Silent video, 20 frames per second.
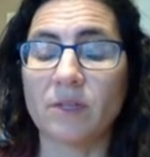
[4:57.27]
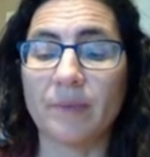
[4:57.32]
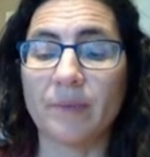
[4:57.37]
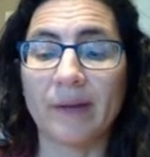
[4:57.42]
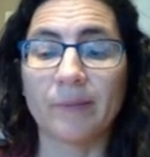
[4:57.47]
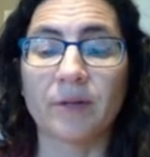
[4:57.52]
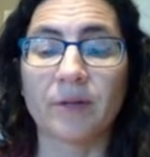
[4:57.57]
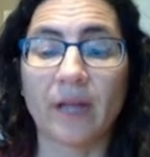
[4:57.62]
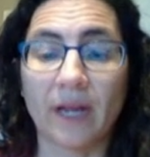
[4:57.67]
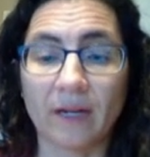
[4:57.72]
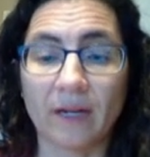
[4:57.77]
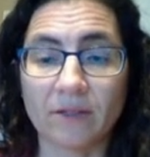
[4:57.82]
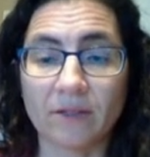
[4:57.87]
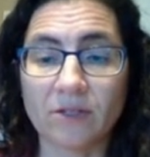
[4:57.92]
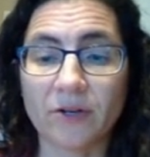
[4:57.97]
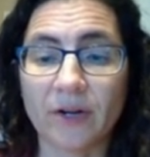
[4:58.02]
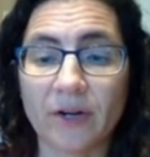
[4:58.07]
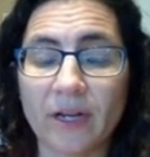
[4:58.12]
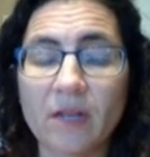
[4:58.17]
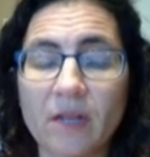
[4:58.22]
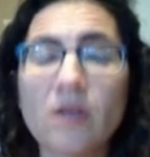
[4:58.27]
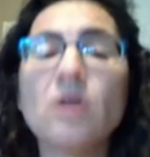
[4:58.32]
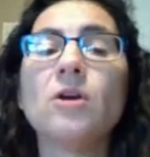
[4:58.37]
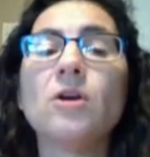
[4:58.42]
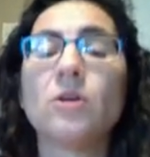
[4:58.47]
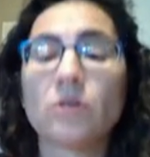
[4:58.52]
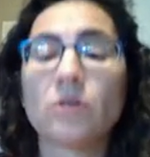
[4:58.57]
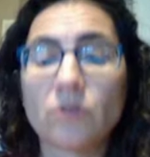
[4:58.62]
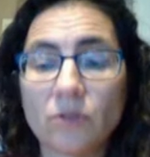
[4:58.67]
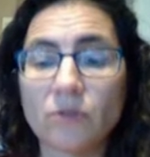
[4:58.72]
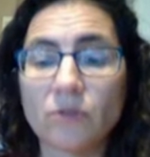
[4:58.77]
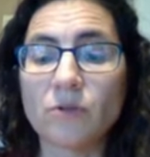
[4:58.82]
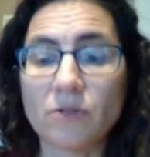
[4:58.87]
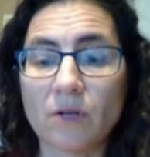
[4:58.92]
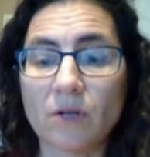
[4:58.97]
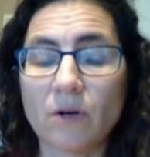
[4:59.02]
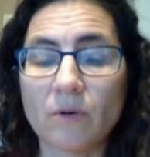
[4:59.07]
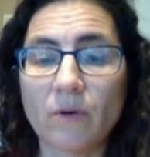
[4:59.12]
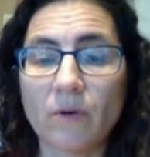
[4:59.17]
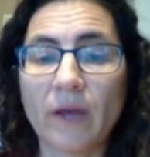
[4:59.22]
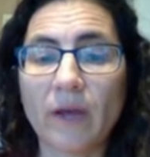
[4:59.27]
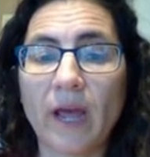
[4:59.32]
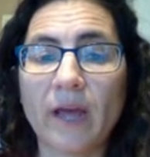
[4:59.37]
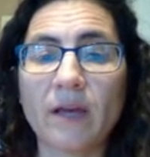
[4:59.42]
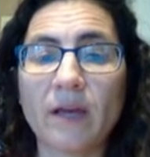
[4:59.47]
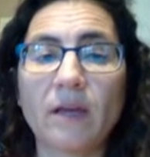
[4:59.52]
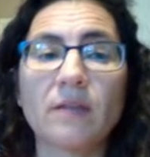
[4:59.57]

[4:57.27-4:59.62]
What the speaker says: to be able to answer it, do so, okay?